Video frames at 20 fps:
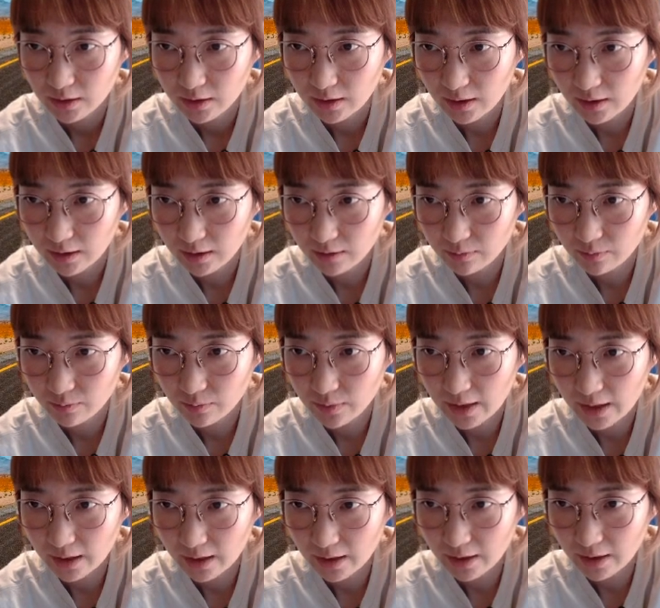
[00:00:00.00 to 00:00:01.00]
Then
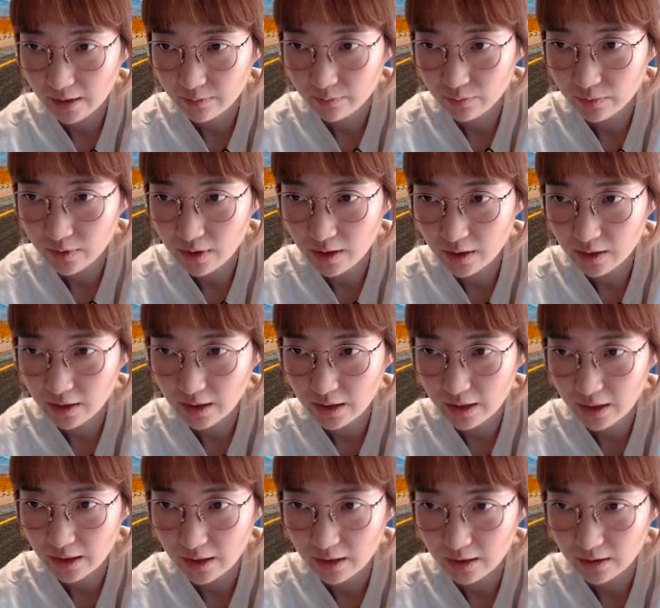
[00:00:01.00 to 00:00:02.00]
black can block
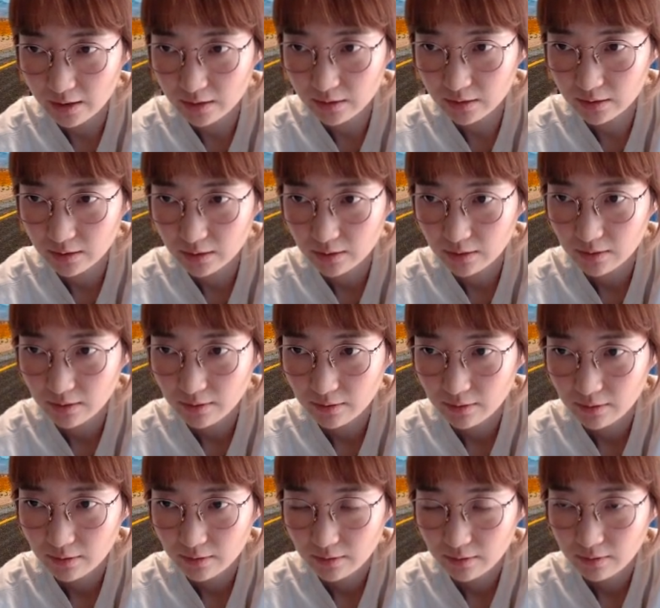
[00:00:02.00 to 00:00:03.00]
and
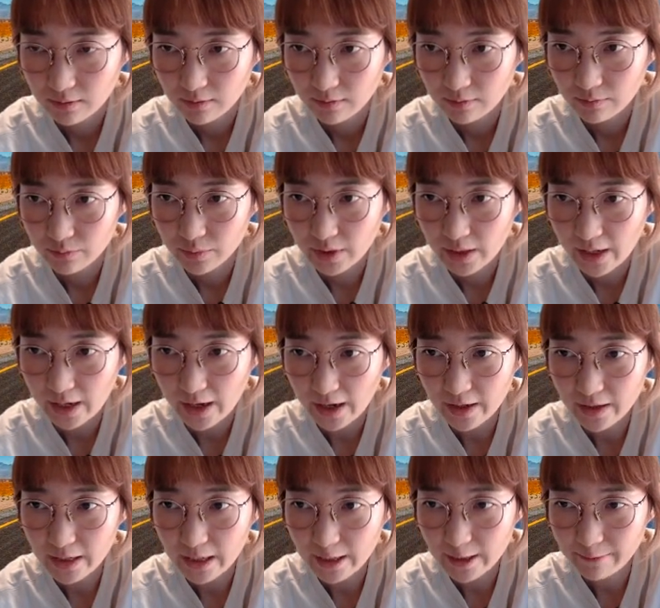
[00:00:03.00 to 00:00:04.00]
play
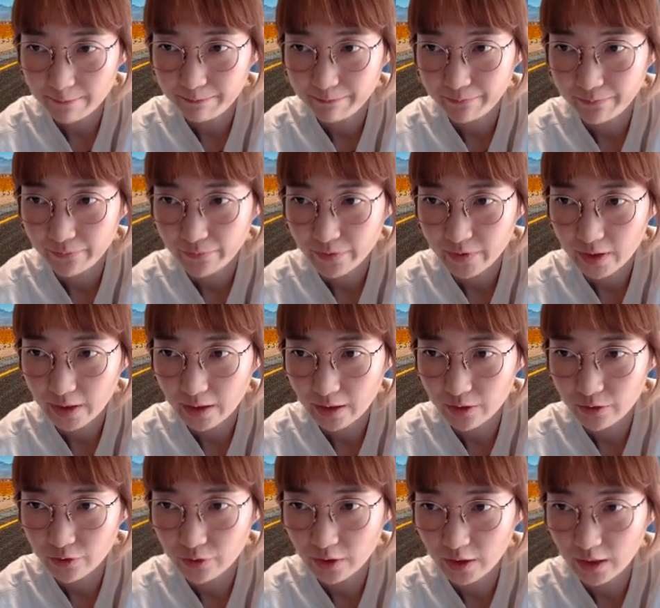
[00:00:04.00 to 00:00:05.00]
hane.
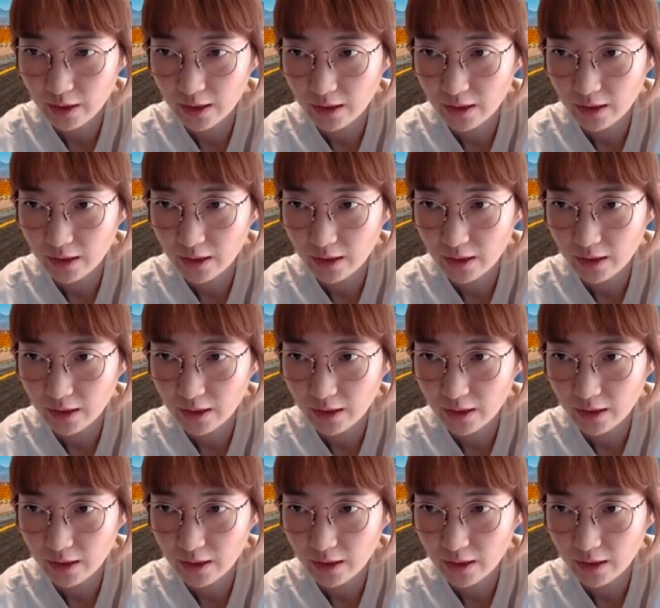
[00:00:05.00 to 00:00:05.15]
Then you